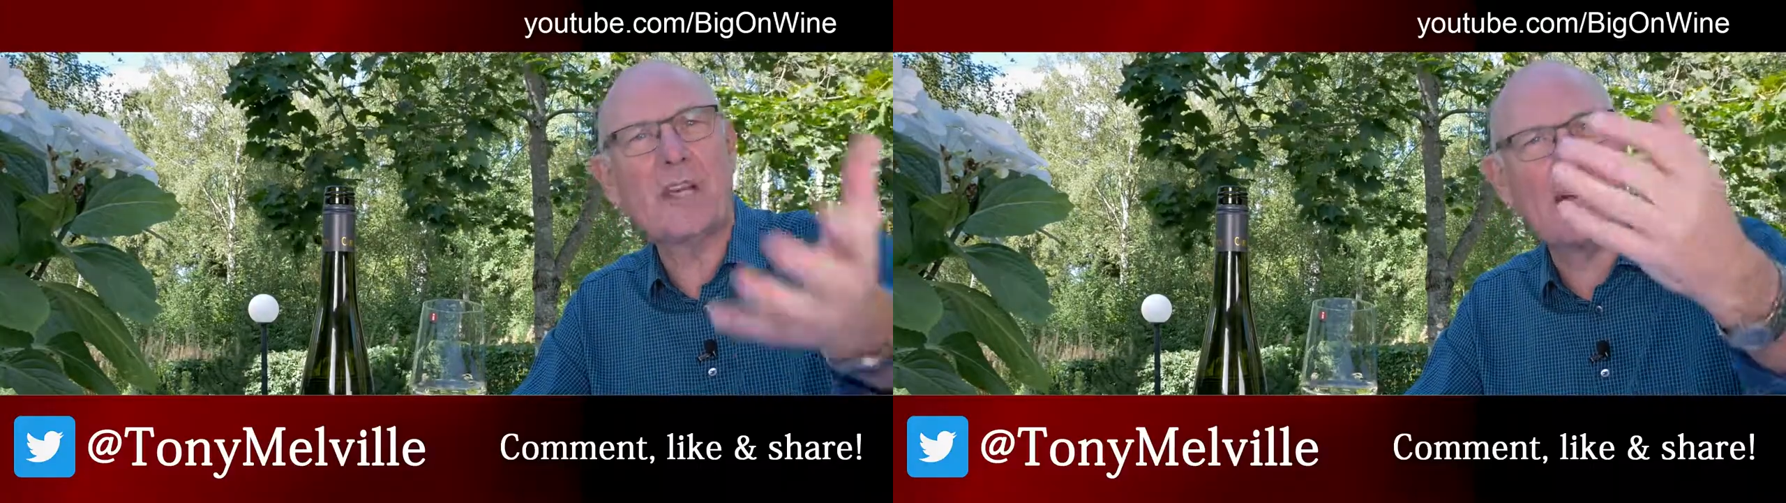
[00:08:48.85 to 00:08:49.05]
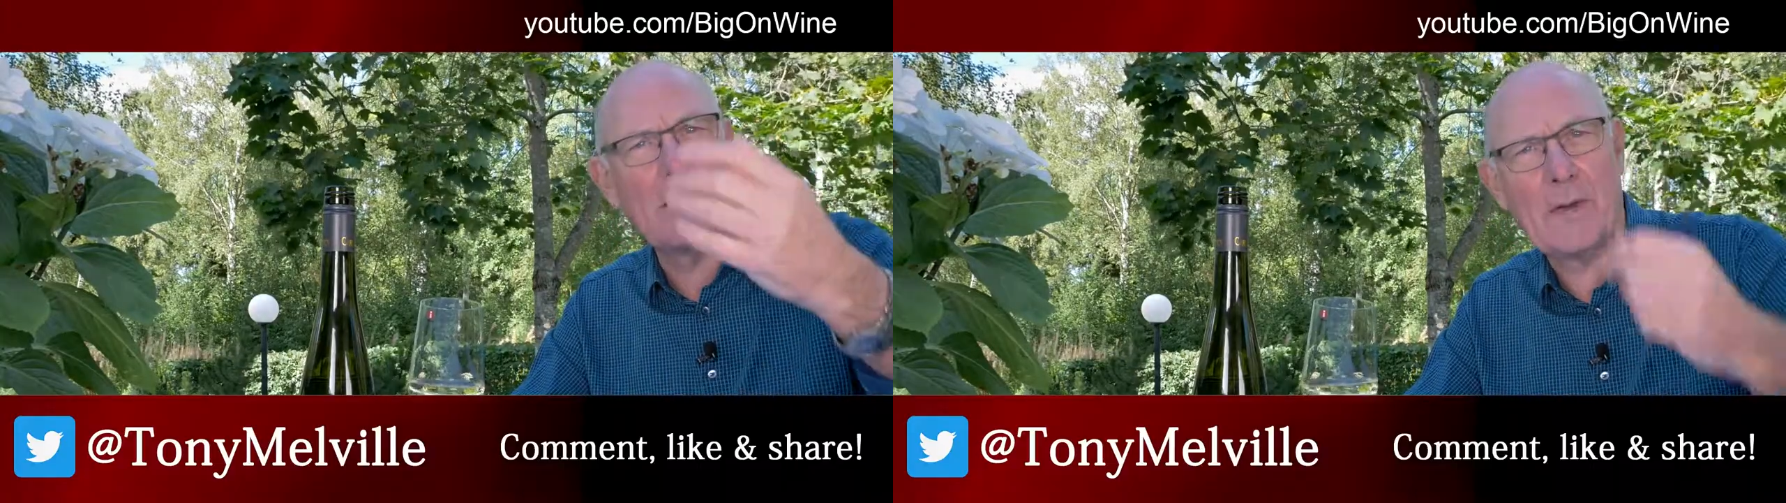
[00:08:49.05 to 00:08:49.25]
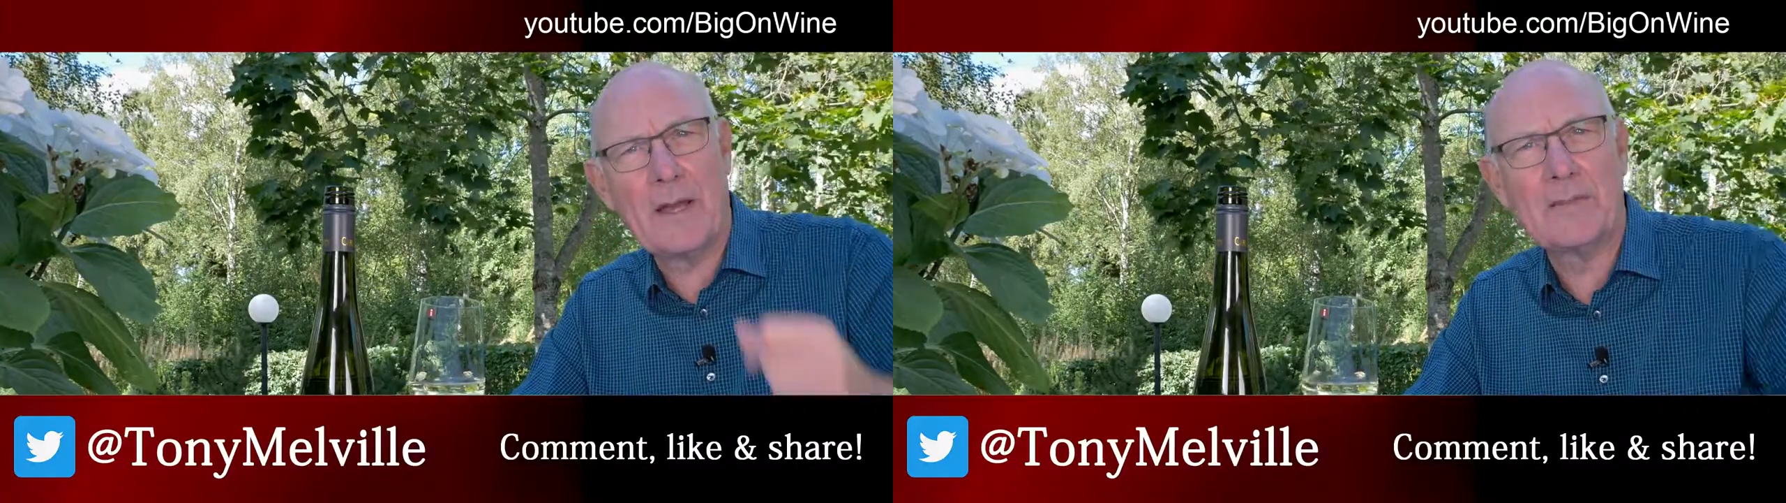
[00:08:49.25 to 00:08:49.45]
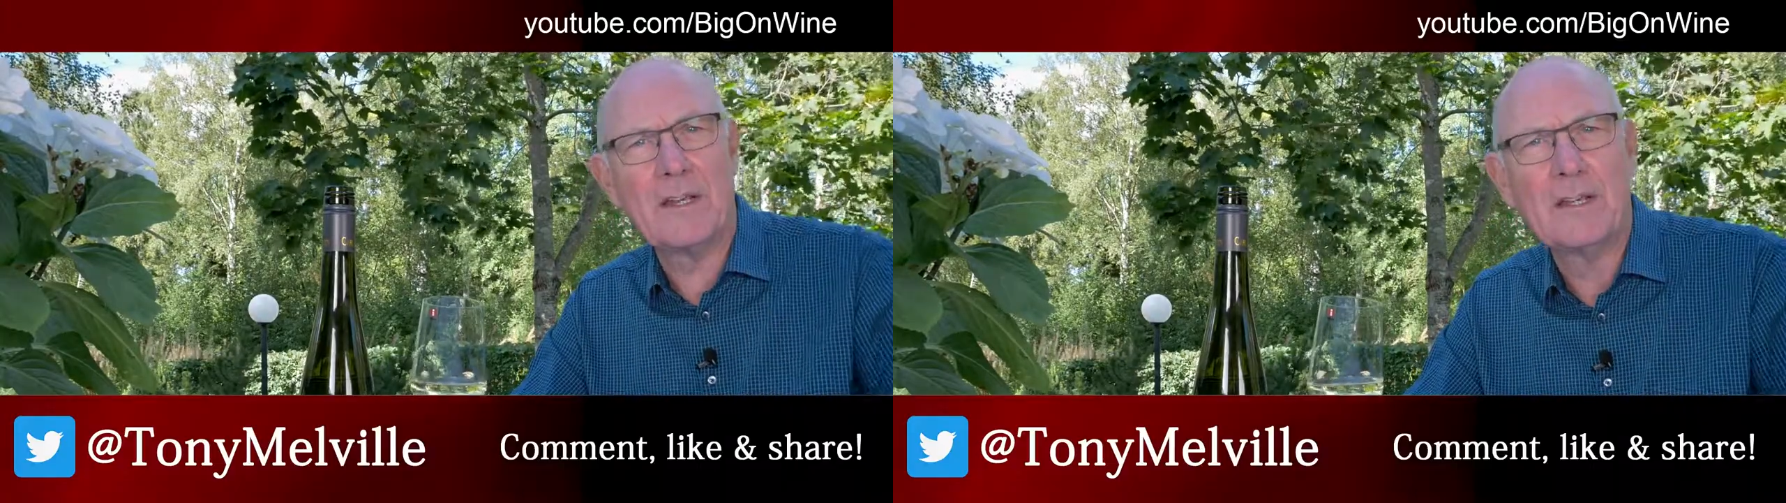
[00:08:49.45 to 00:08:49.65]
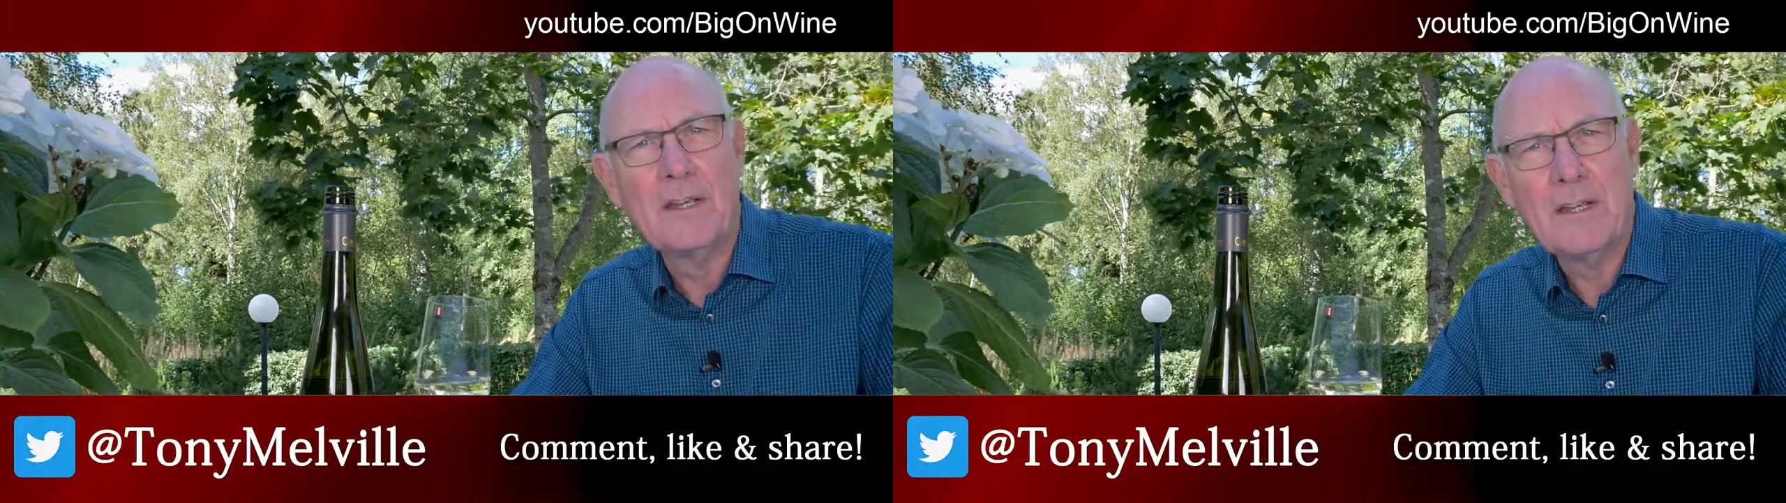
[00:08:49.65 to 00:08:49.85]
check out my
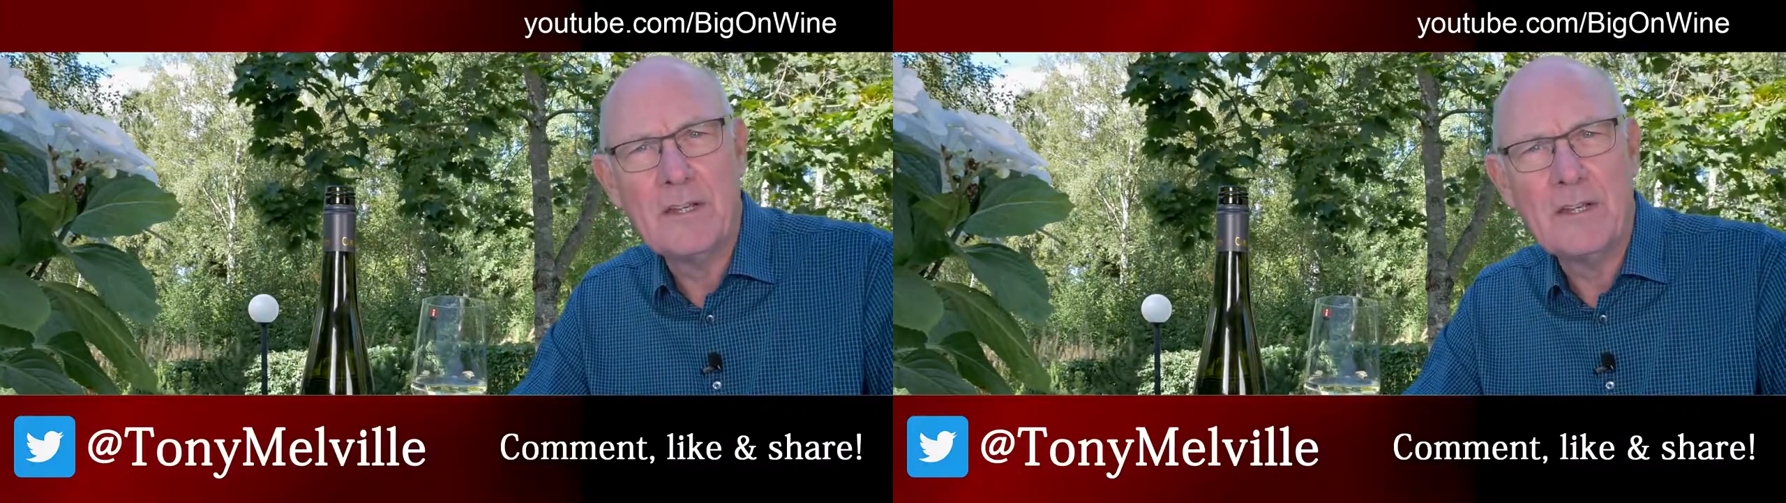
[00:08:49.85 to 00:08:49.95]
other